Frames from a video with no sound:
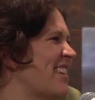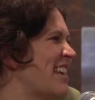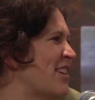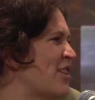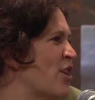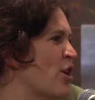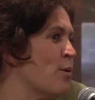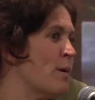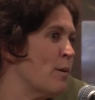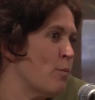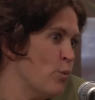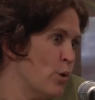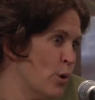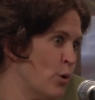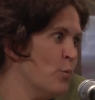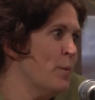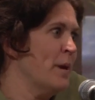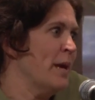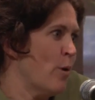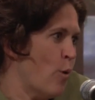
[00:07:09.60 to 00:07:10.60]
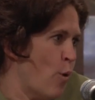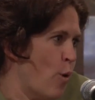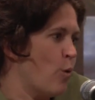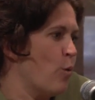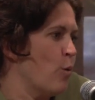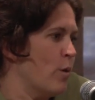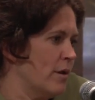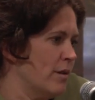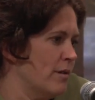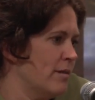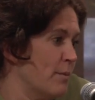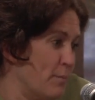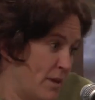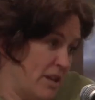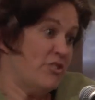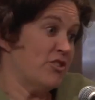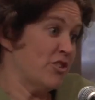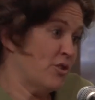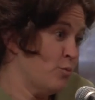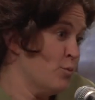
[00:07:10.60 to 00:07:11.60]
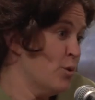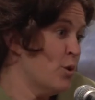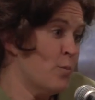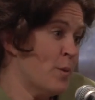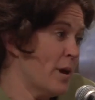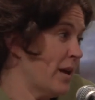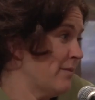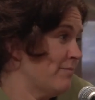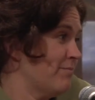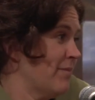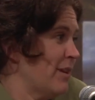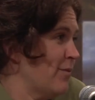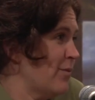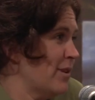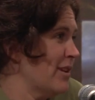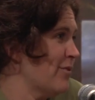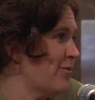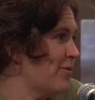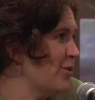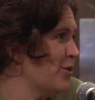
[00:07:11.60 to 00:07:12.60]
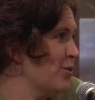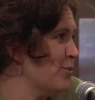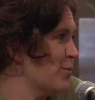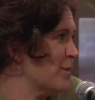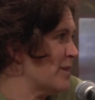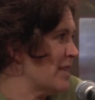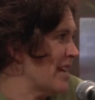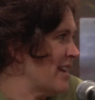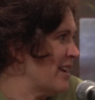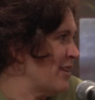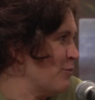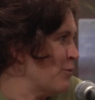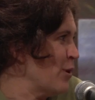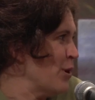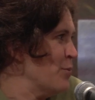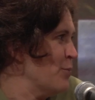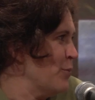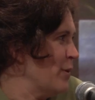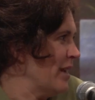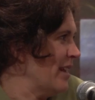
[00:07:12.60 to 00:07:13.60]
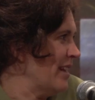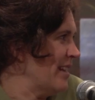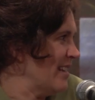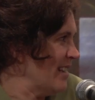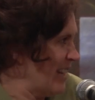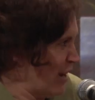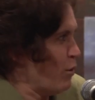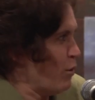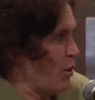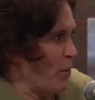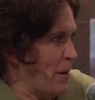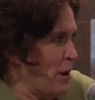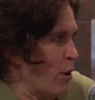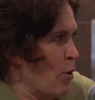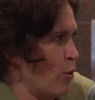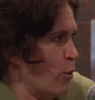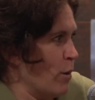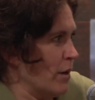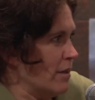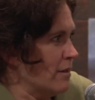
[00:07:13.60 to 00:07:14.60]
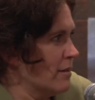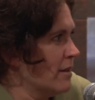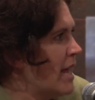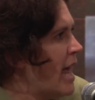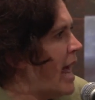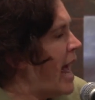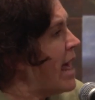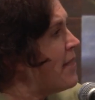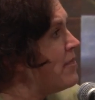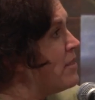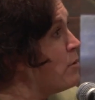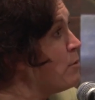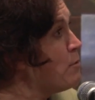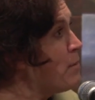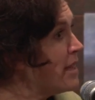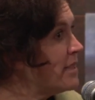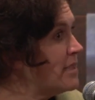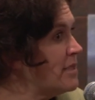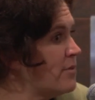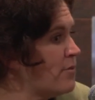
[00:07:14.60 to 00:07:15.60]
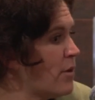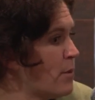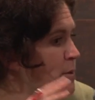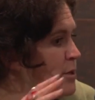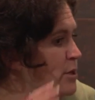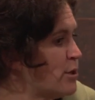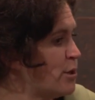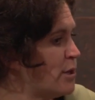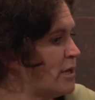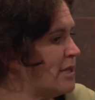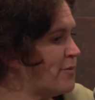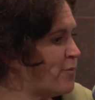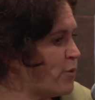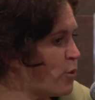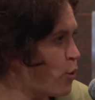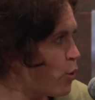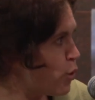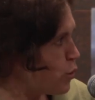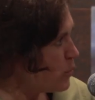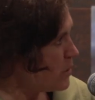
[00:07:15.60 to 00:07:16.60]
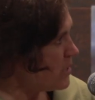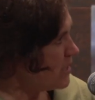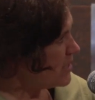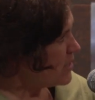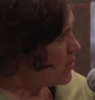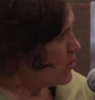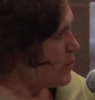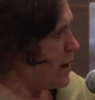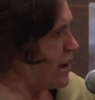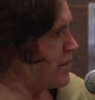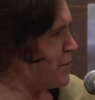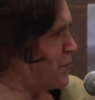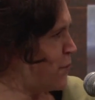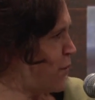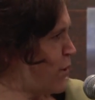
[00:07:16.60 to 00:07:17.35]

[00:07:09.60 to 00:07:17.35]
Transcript: they say no, it will be awkward. I mean, it just will be. Even if you pretend it won't be, It will be awkward. And there are massive opportunities for awkwardness throughout the